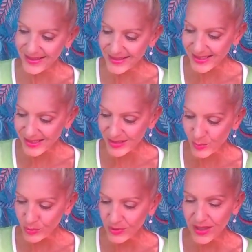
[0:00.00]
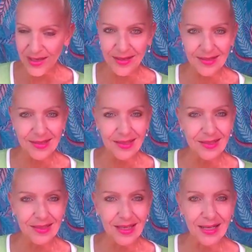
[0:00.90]
It's sitting under the Builder card. It's
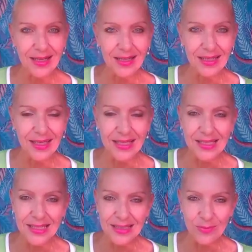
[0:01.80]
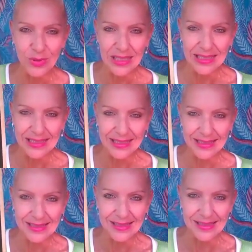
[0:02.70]
sitting under Kali, endings and
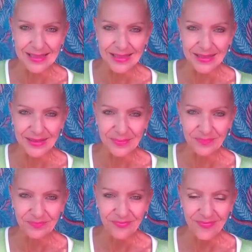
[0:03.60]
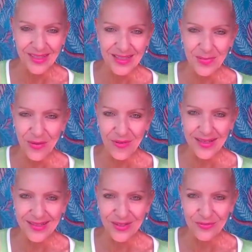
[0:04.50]
beginnings. It's about
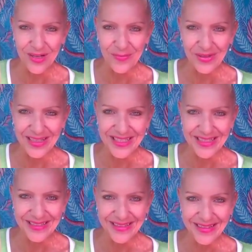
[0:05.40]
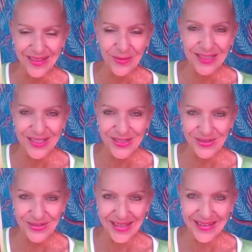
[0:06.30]
raising your vibration. When you
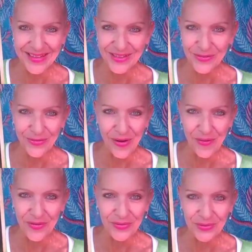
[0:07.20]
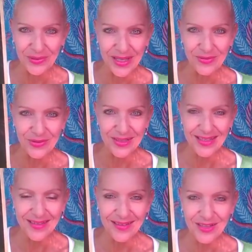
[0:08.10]
do that, you're going to fire off on all levels,
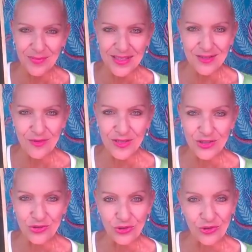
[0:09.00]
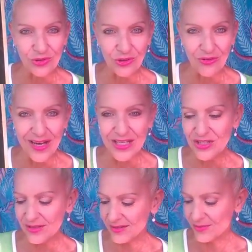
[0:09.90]
yeah? You're going to be so much stronger and
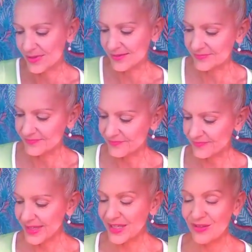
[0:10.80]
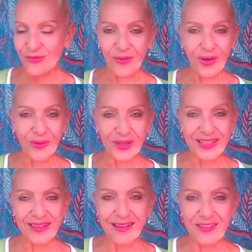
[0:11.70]
courageous as well in following
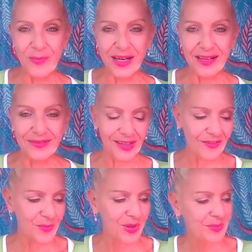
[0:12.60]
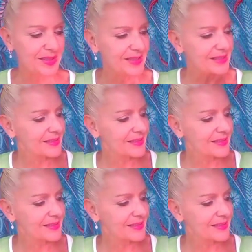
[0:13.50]
your life path, life purpose.